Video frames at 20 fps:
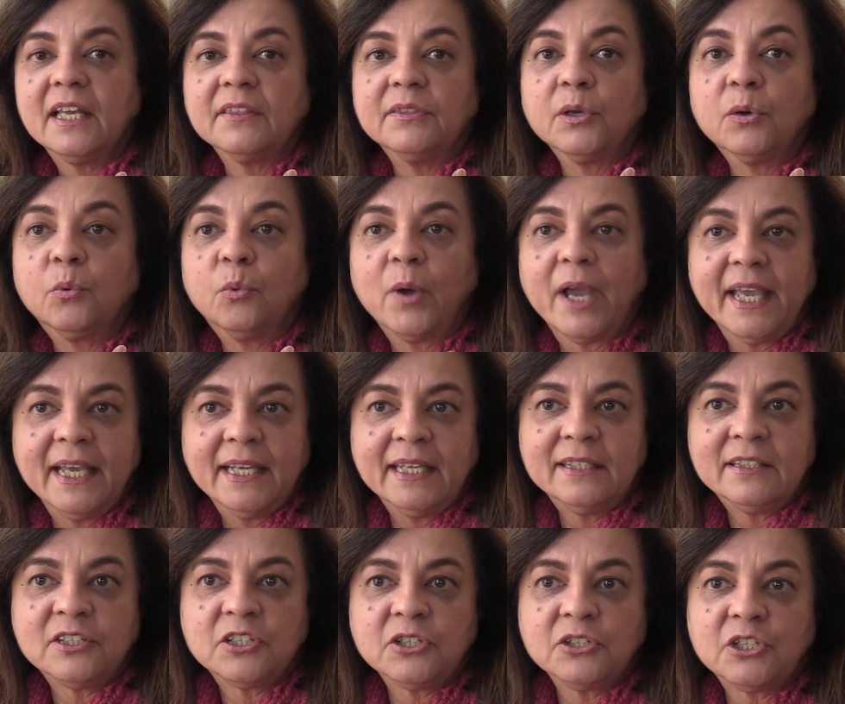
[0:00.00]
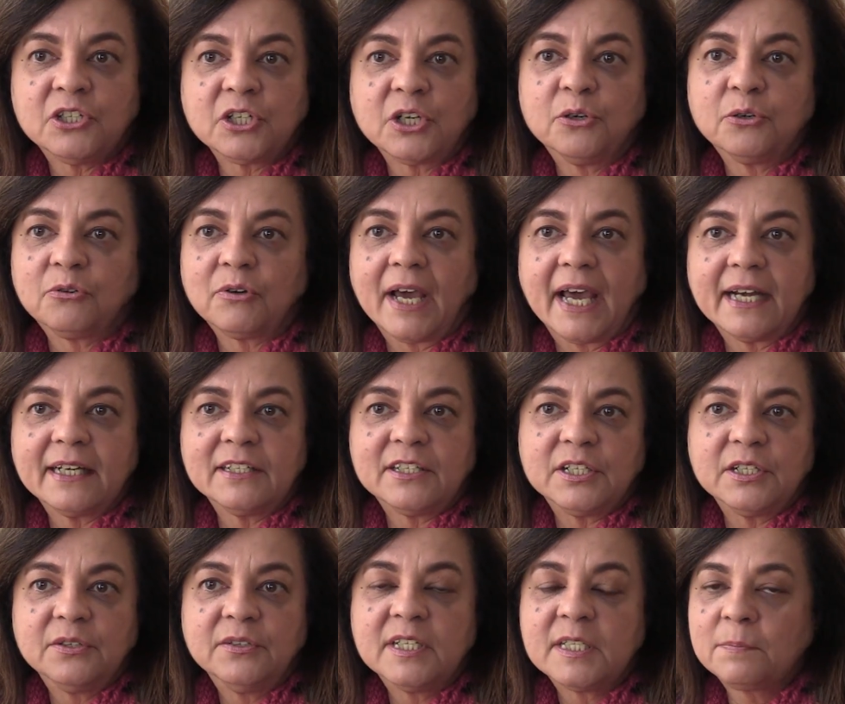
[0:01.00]
The way to show
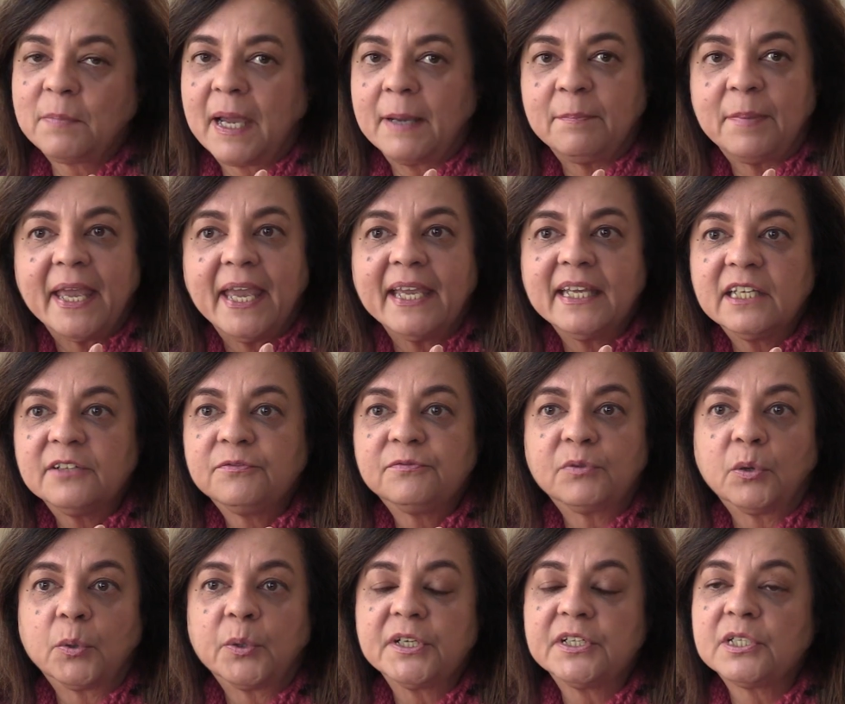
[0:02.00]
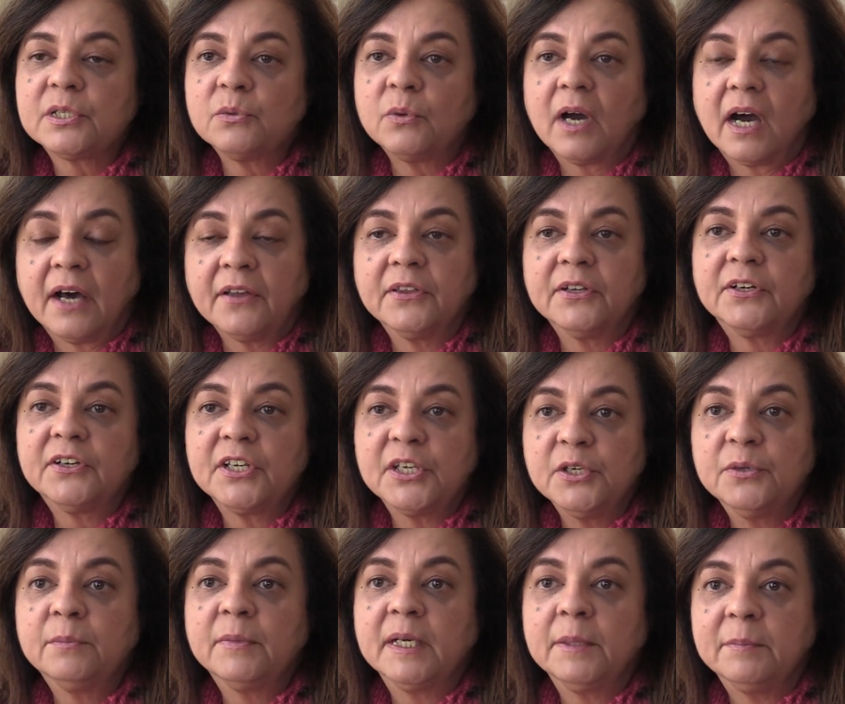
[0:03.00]
gratitude is by paying it forward to other
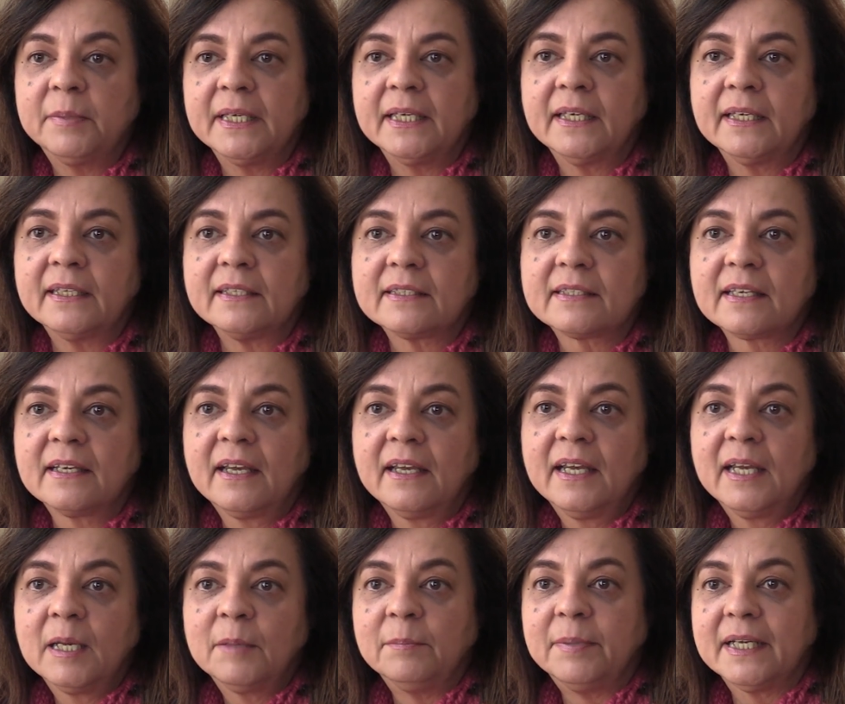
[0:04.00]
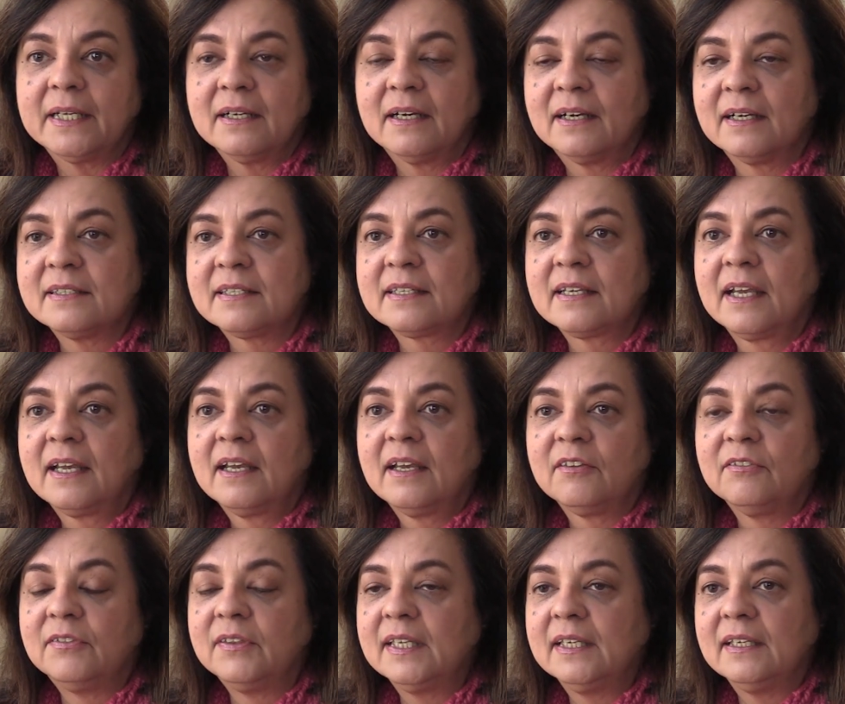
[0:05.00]
human beings because
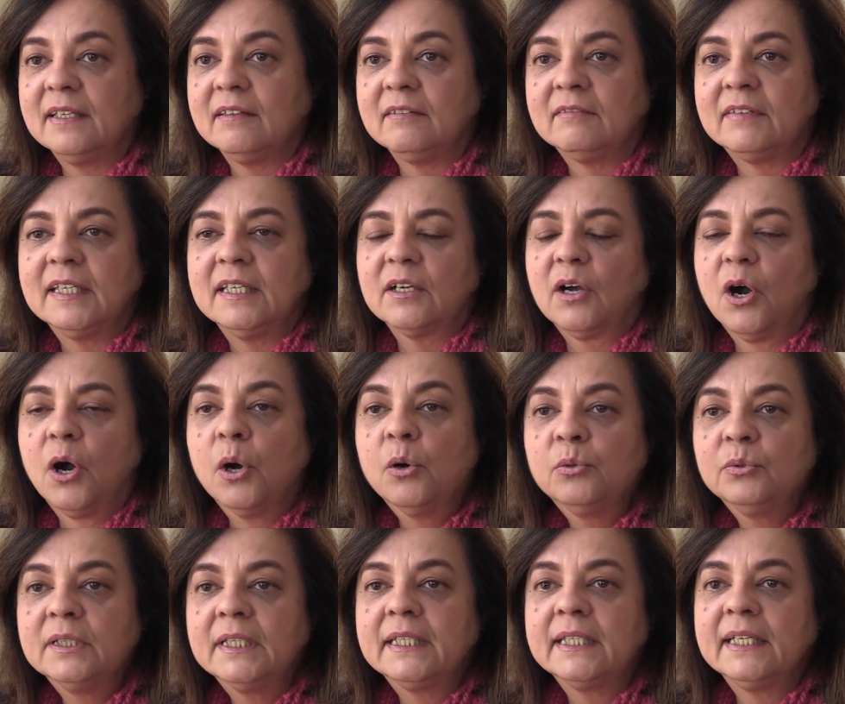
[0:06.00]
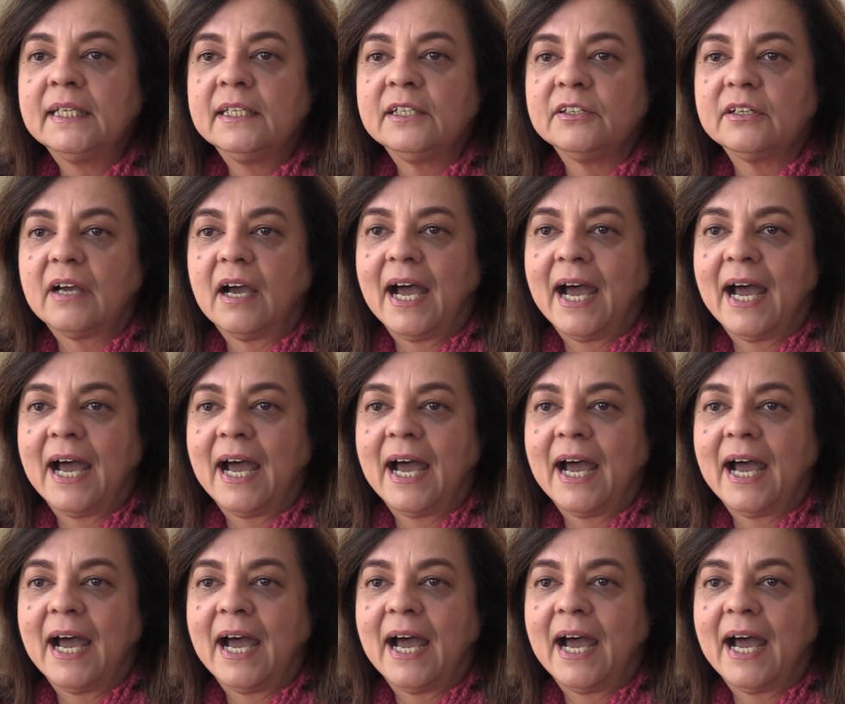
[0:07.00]
the, the only